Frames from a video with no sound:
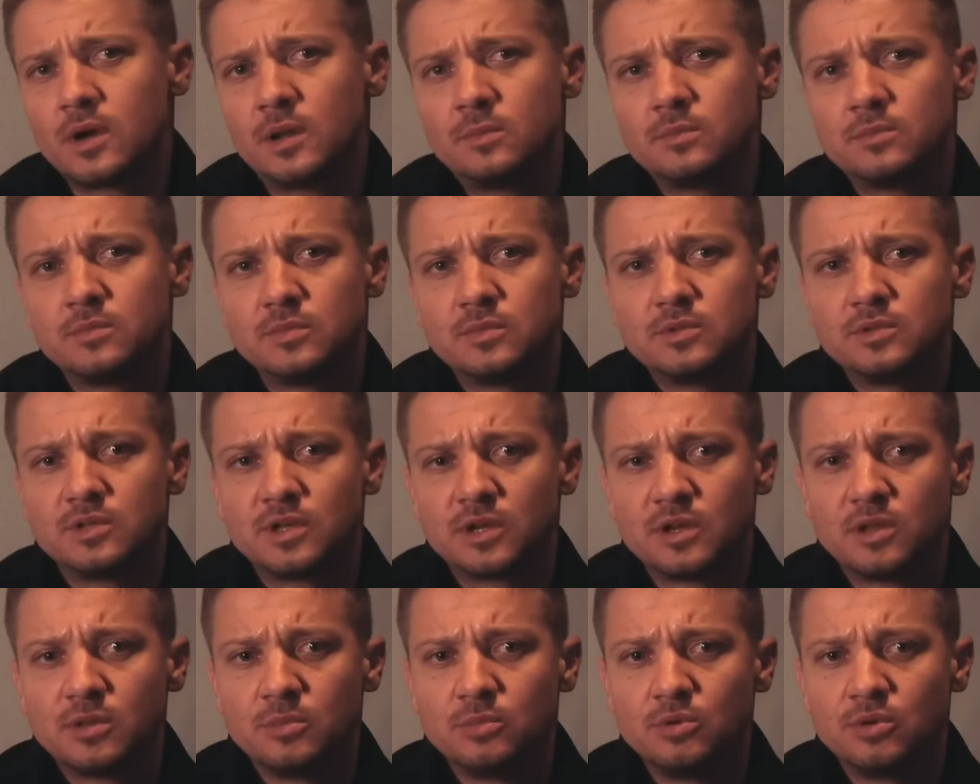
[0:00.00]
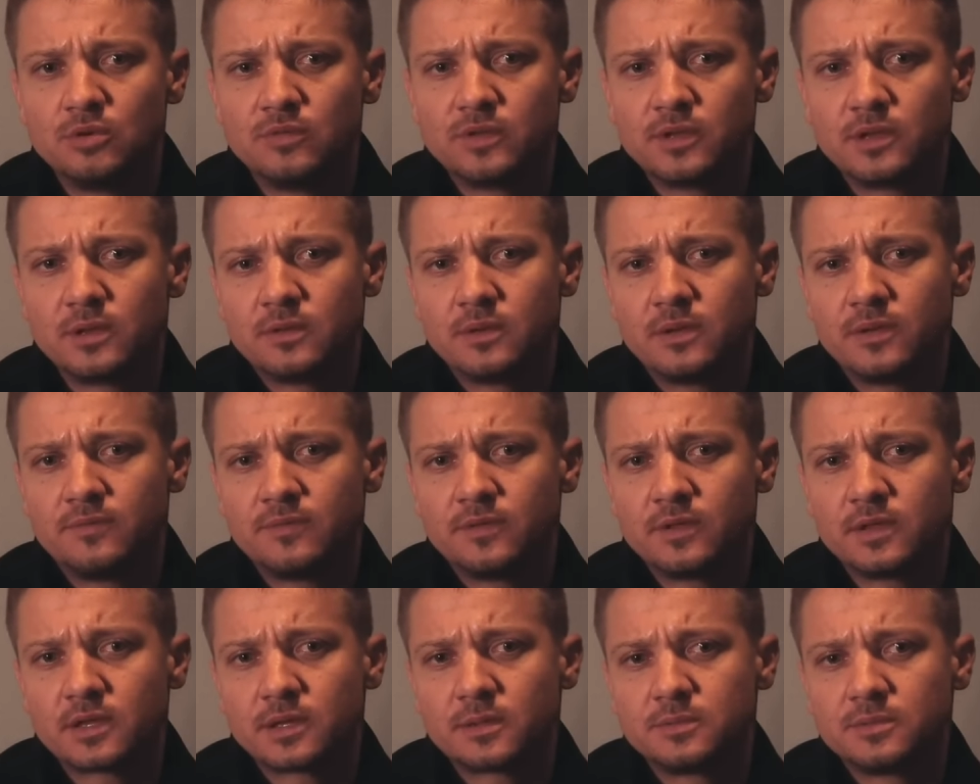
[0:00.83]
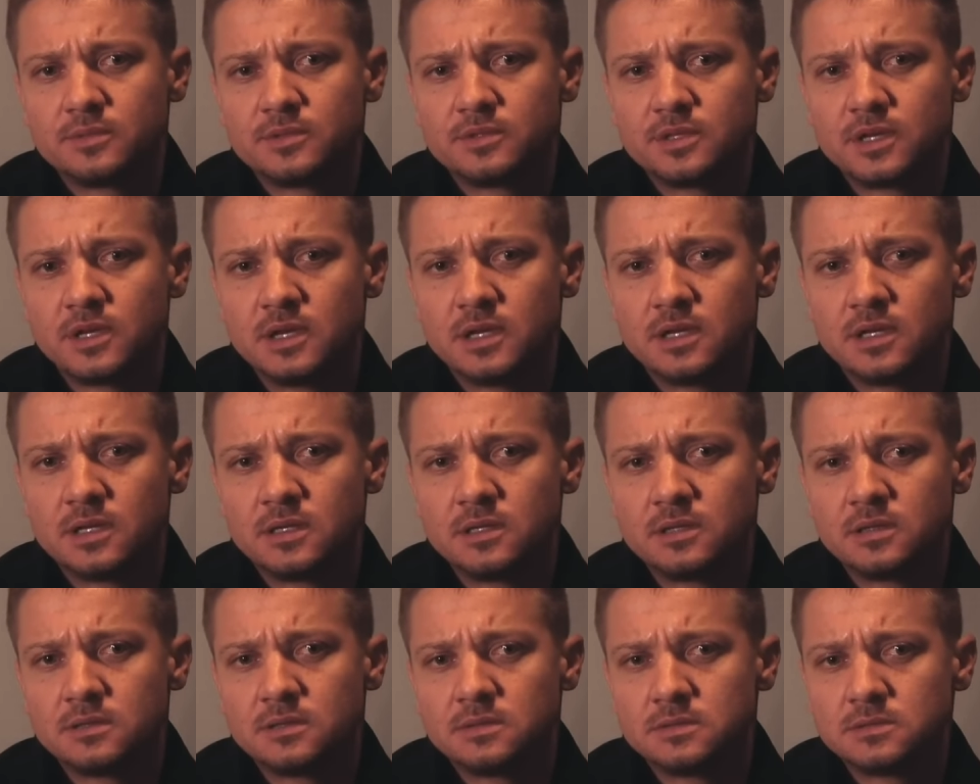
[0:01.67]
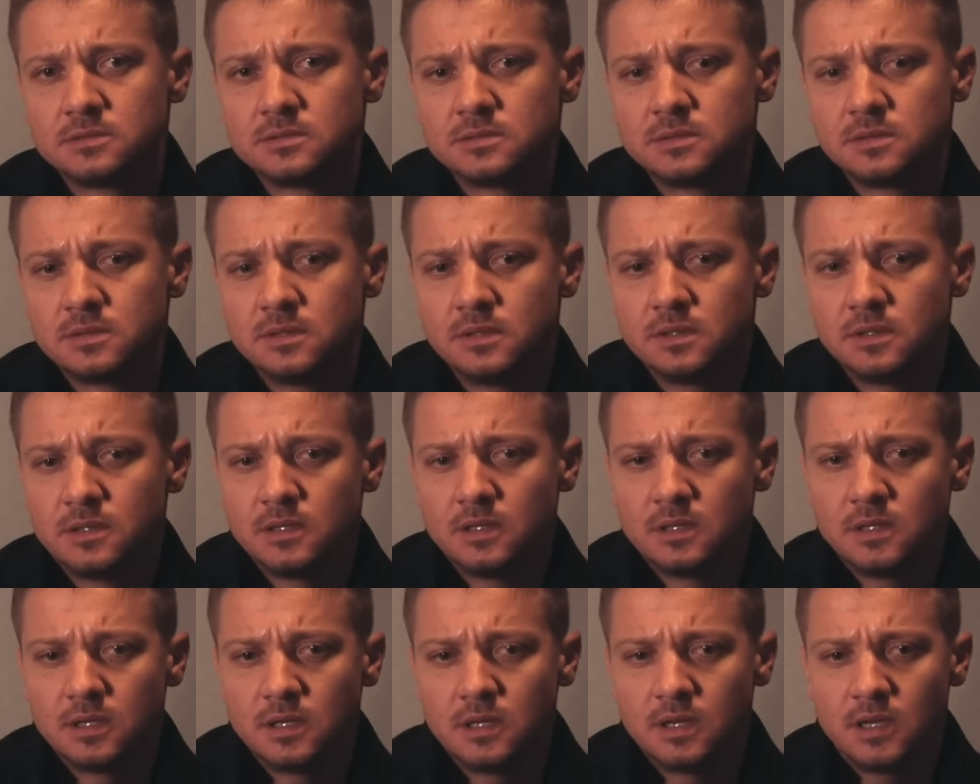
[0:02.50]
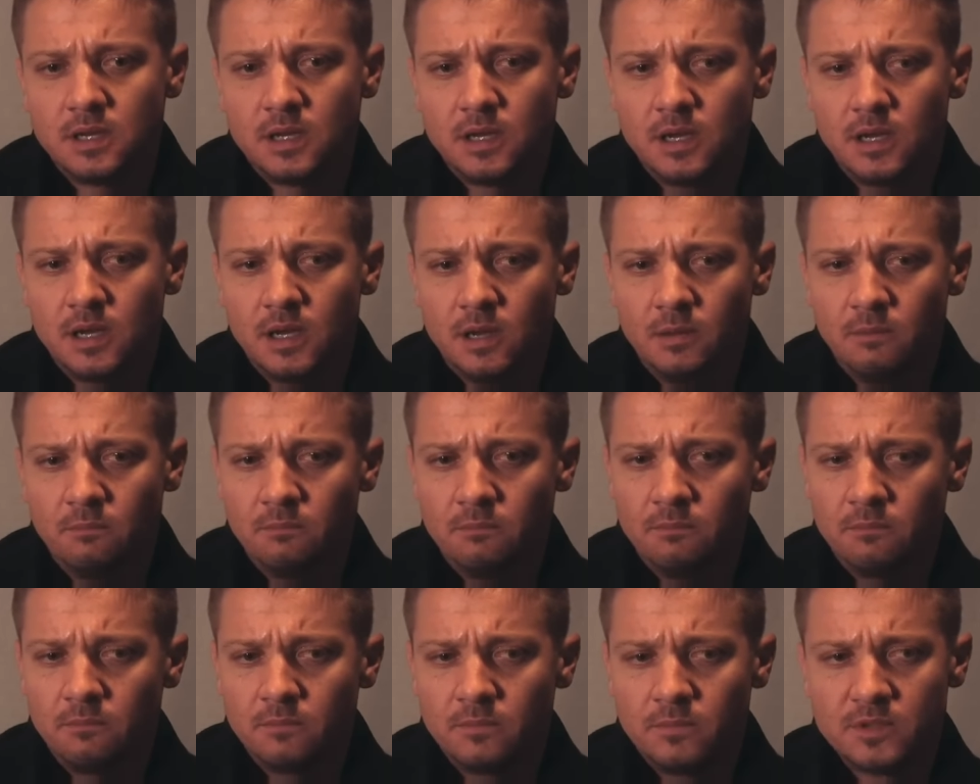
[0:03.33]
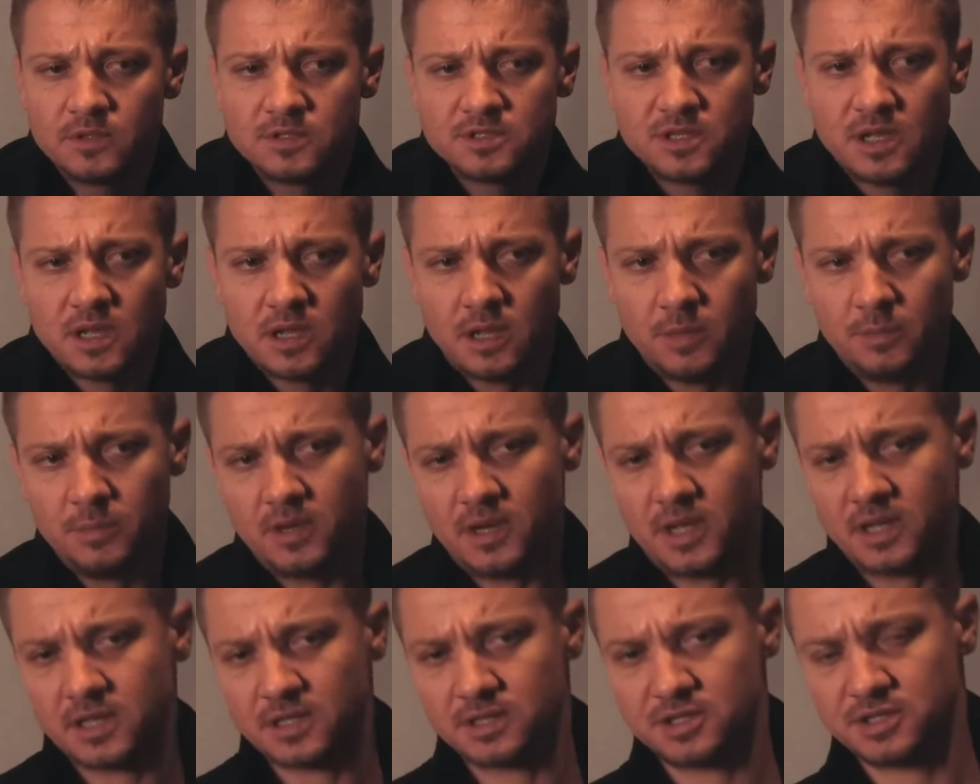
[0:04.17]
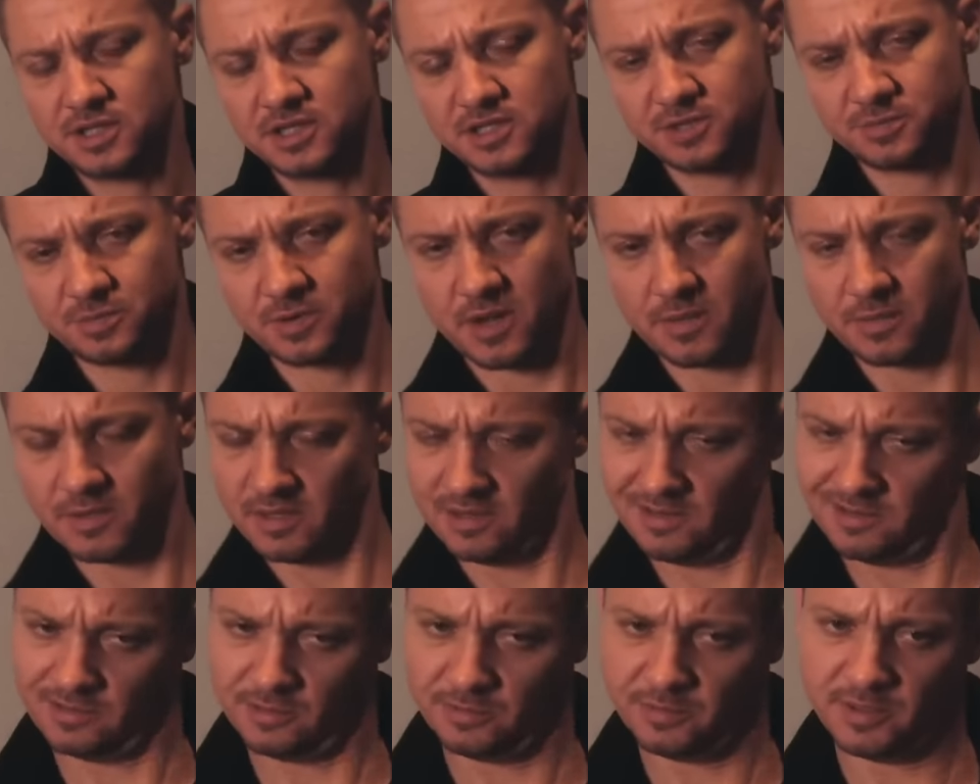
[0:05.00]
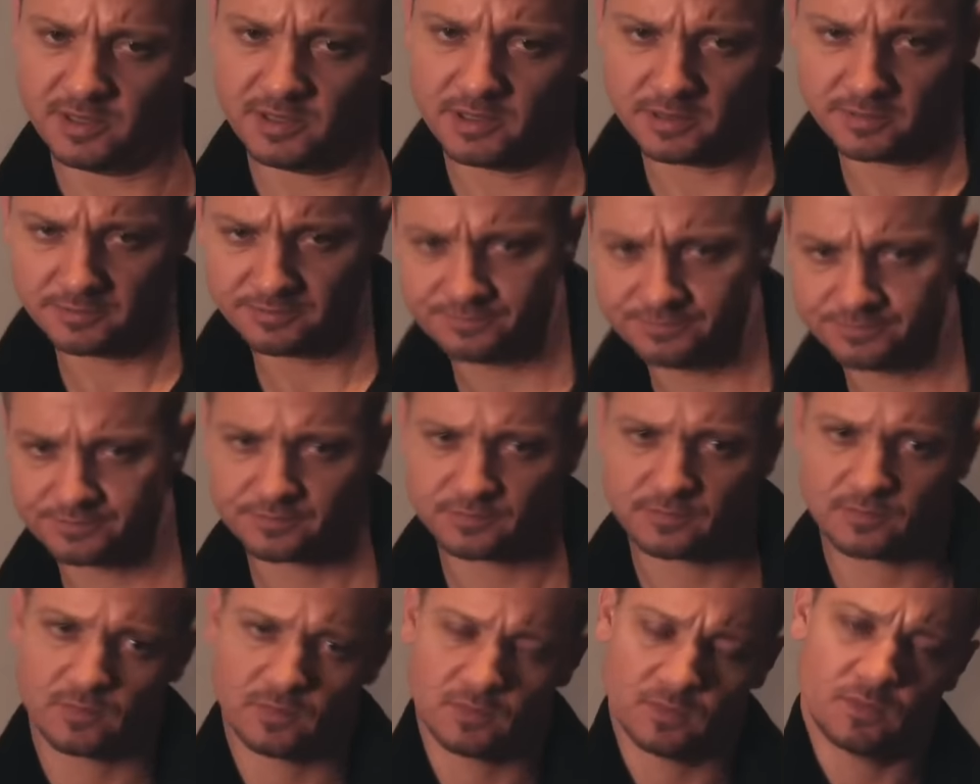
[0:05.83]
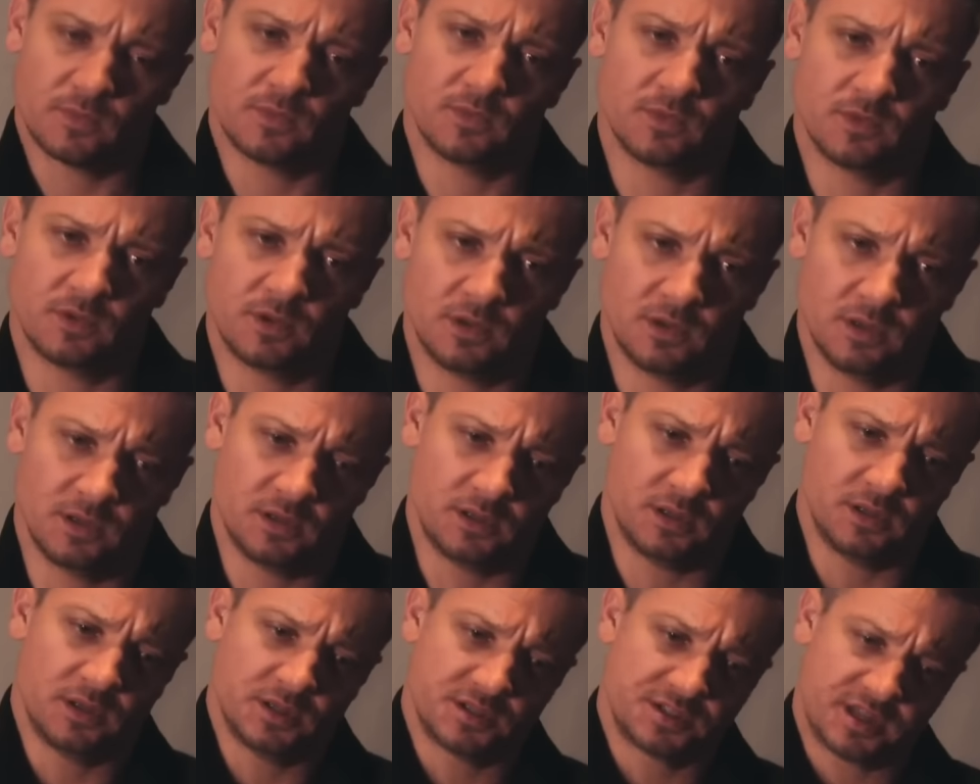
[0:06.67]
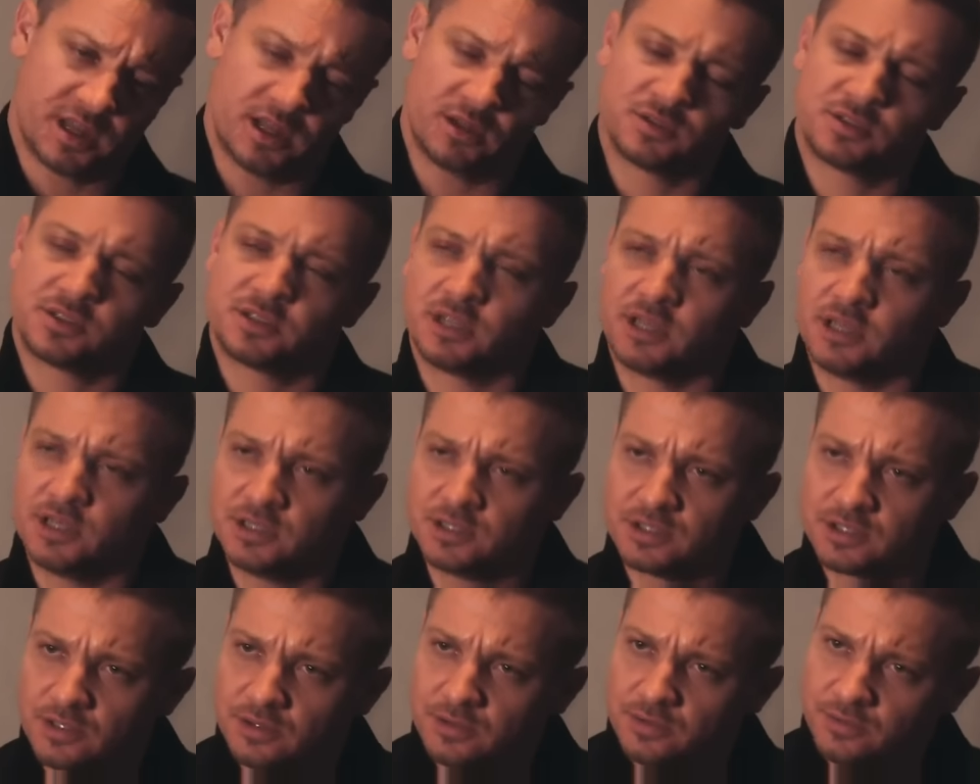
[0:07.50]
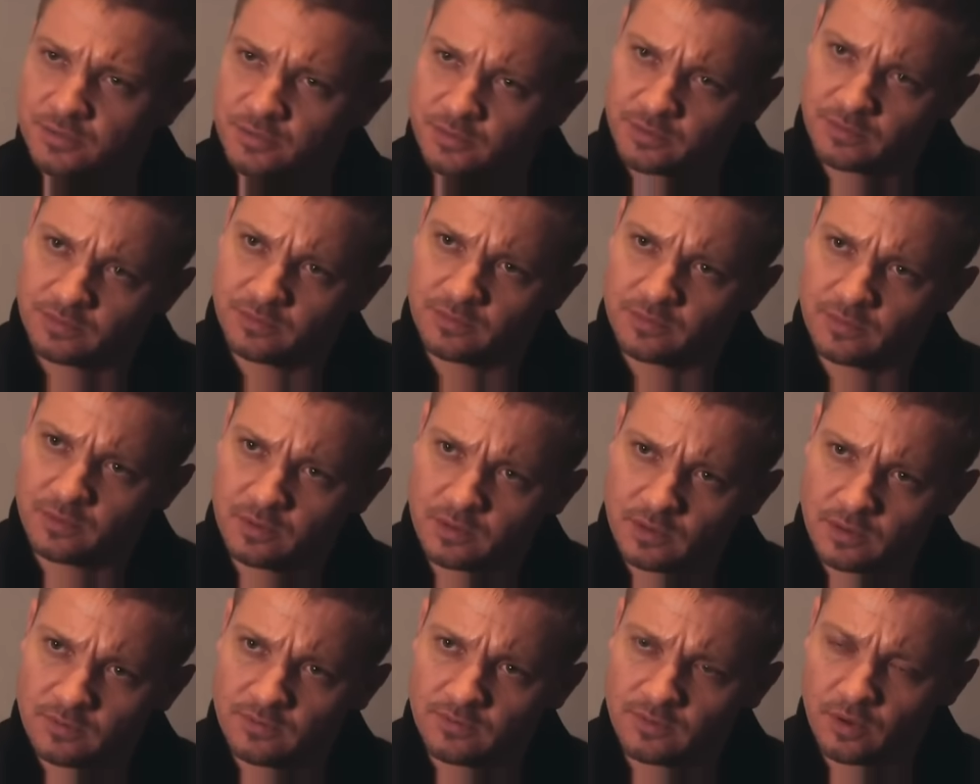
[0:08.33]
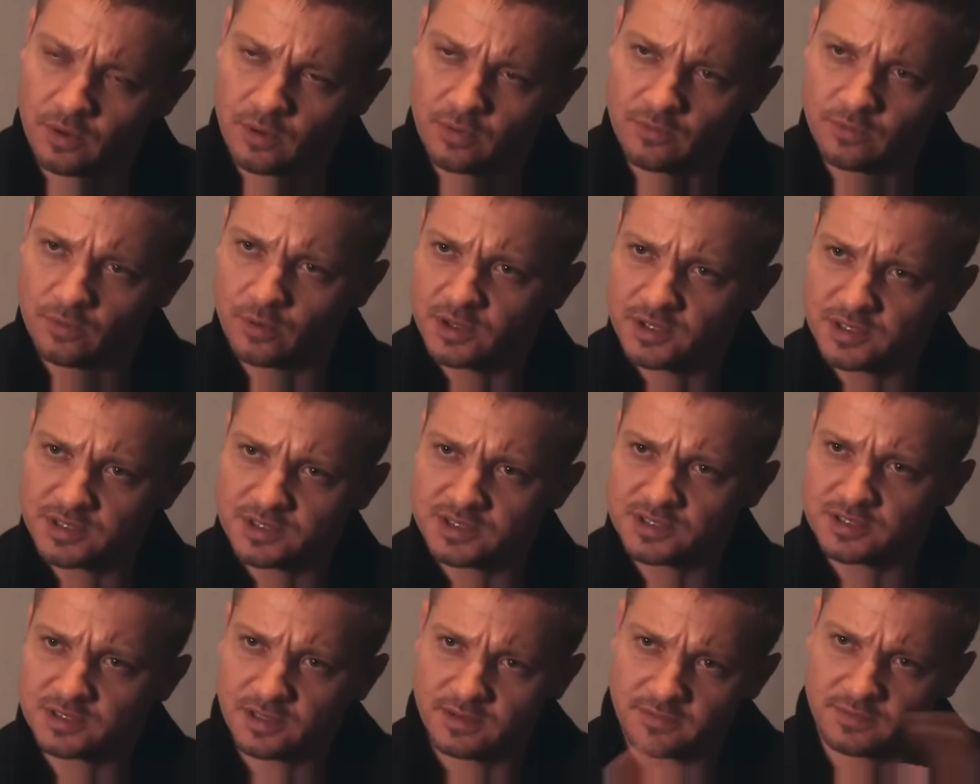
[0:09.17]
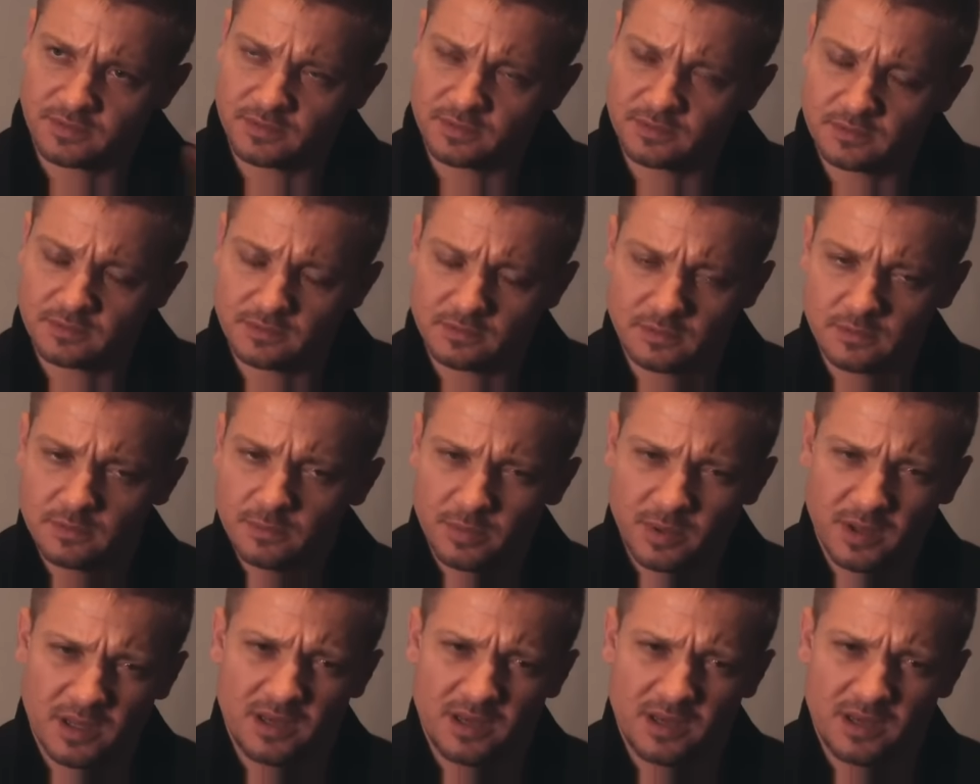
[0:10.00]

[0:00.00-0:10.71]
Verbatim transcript: When I'm done on the movie, I, feel like I'm done. Um, there's not. I mean, I can change probably a little bit and uh, on the soundstage, you know, with, with you know vo- voice and stuff. And, right.